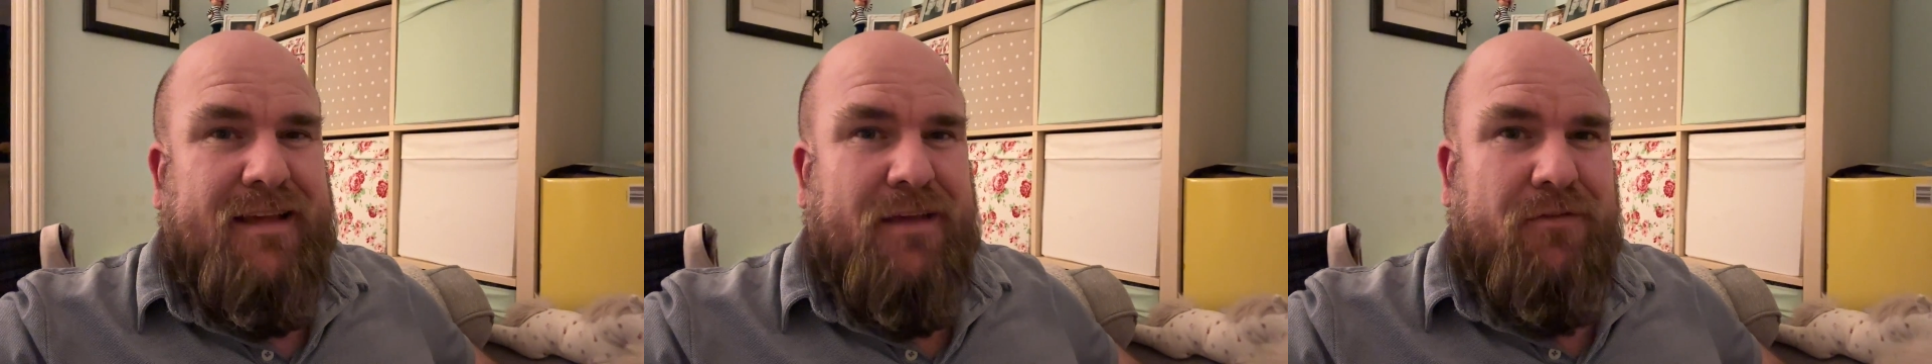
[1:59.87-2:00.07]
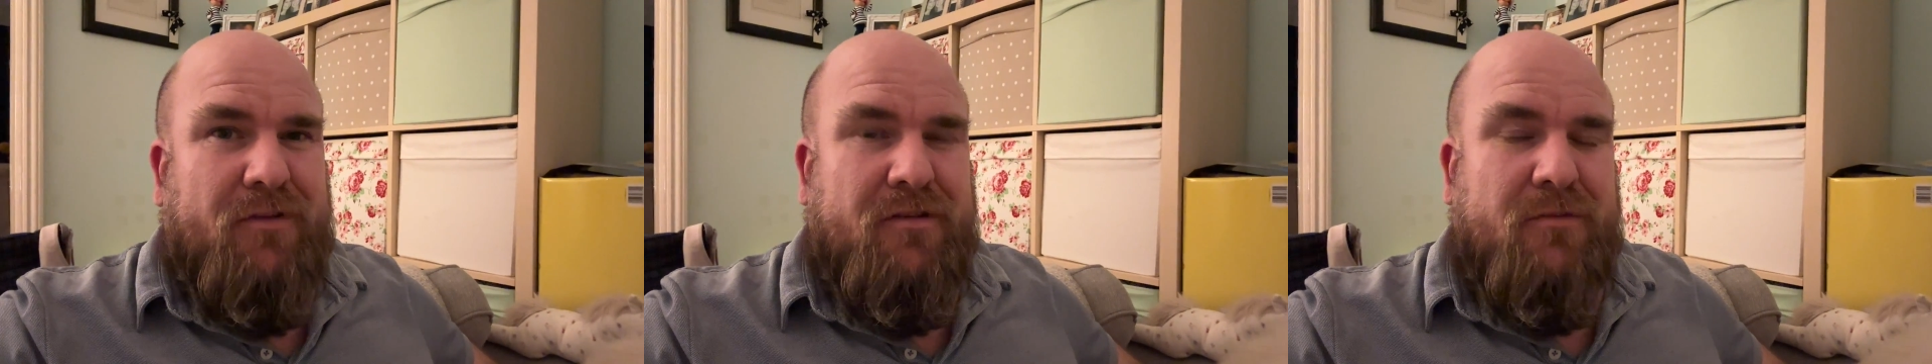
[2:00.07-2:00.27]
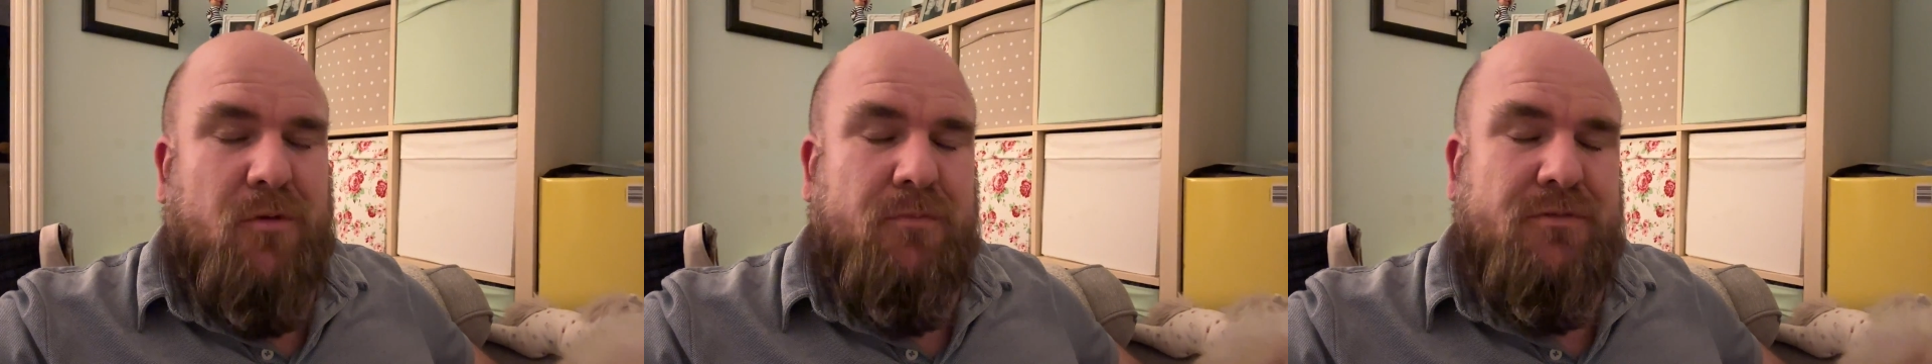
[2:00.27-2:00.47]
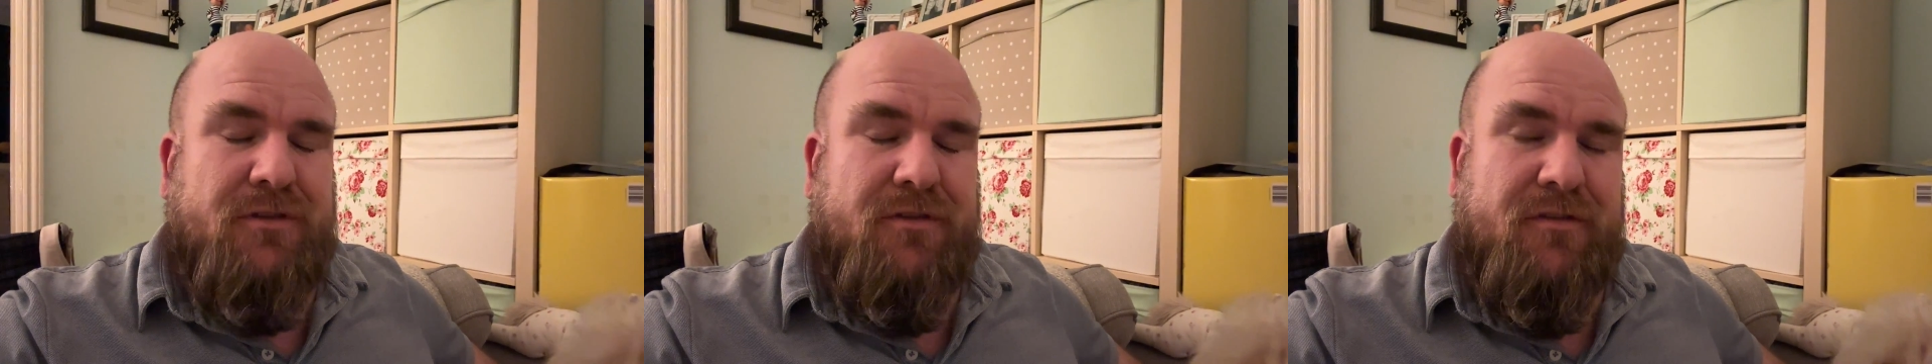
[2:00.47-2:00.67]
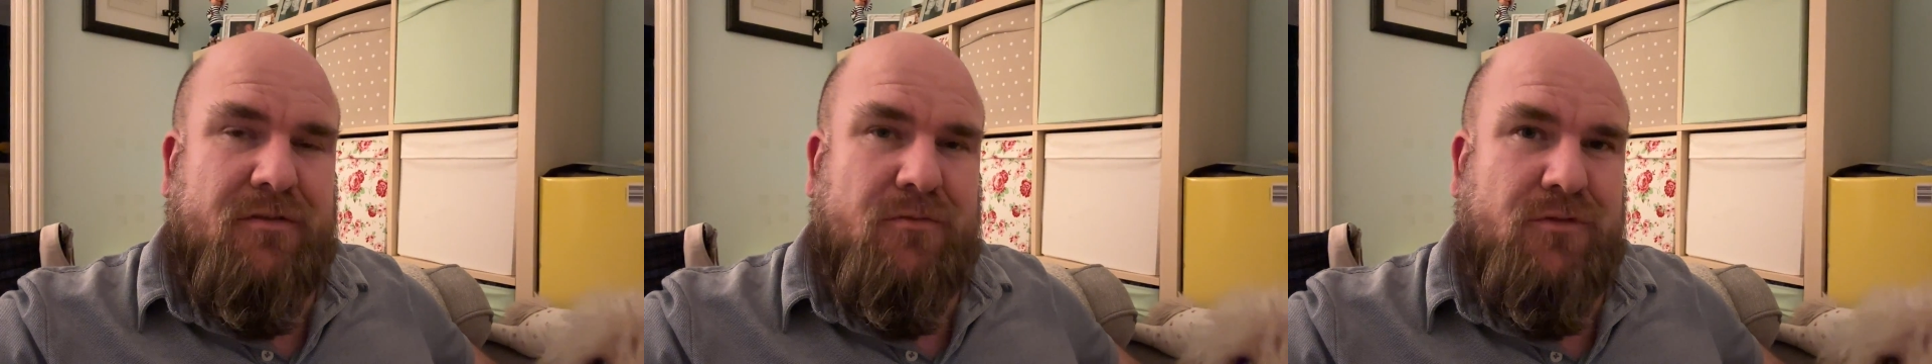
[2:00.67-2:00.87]
give you some
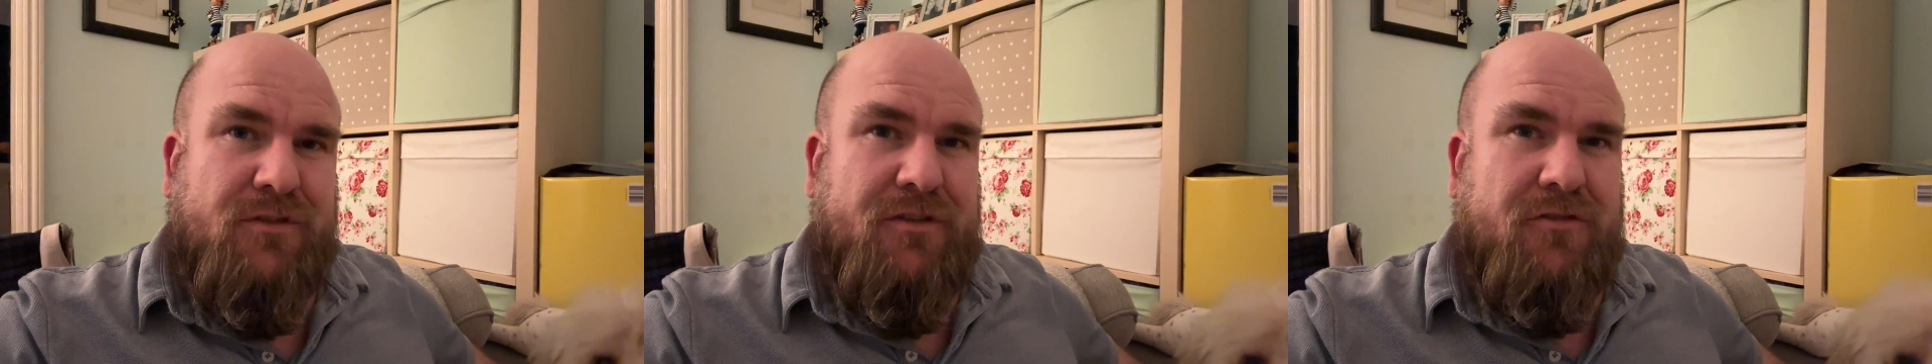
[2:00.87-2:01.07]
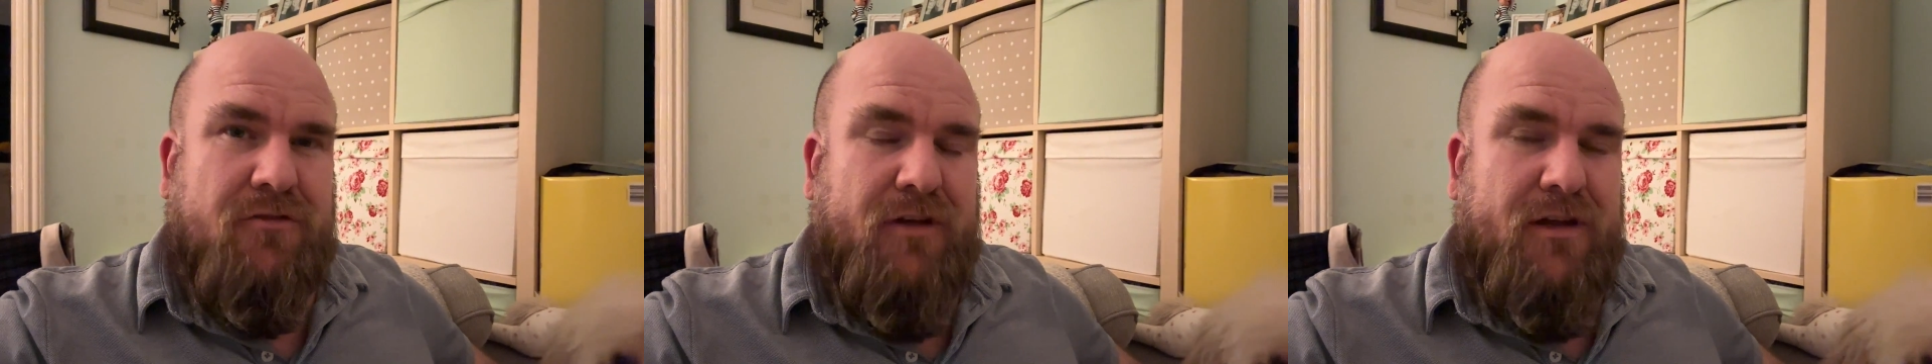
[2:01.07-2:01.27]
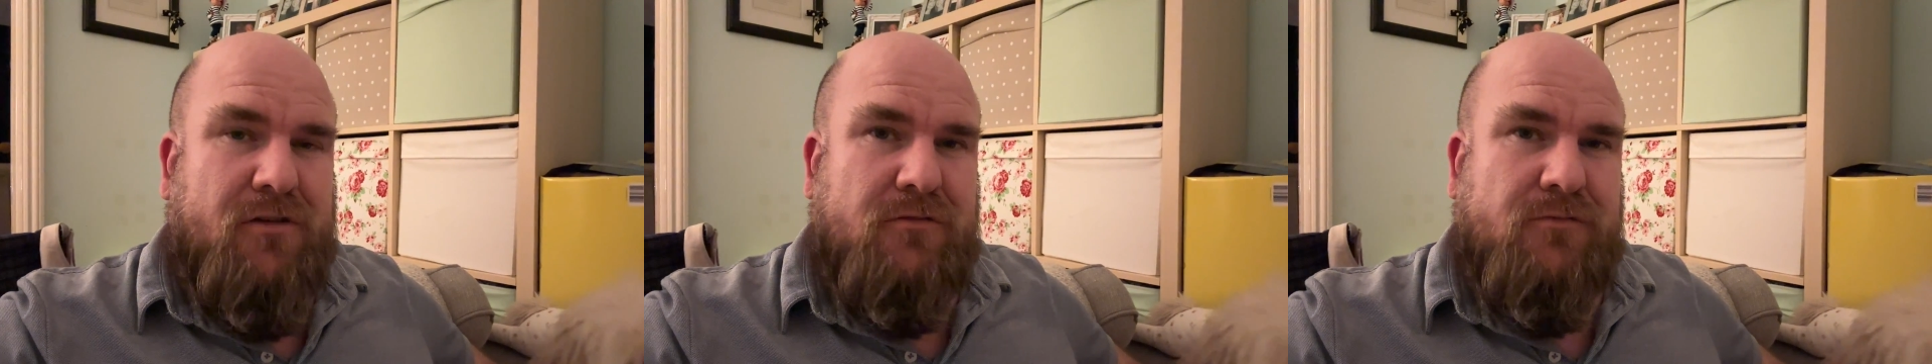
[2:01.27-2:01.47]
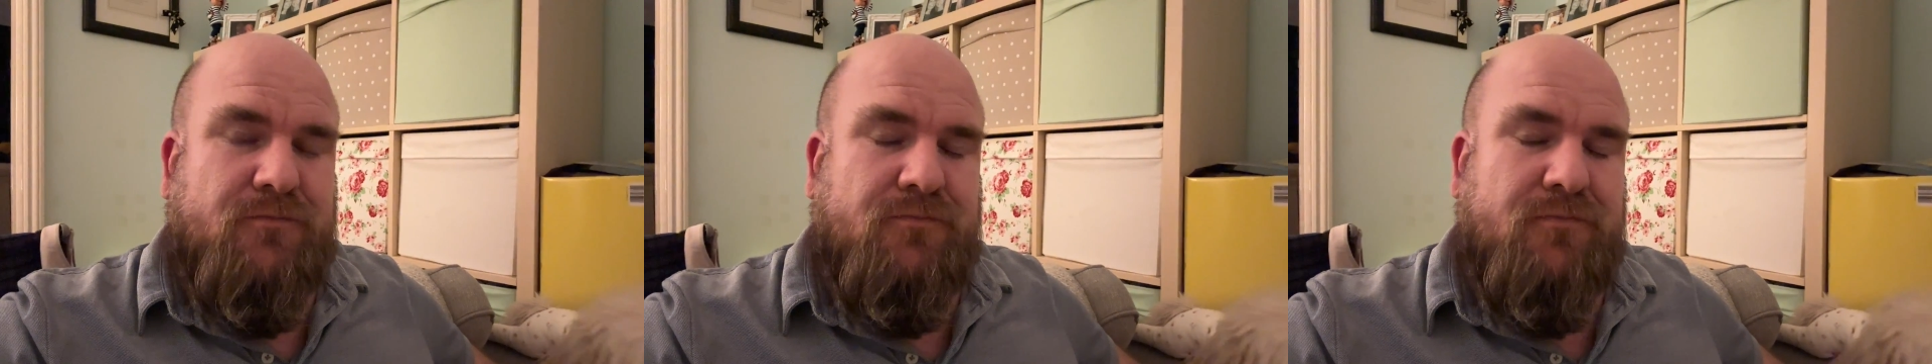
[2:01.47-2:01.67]
options, which is quite cool.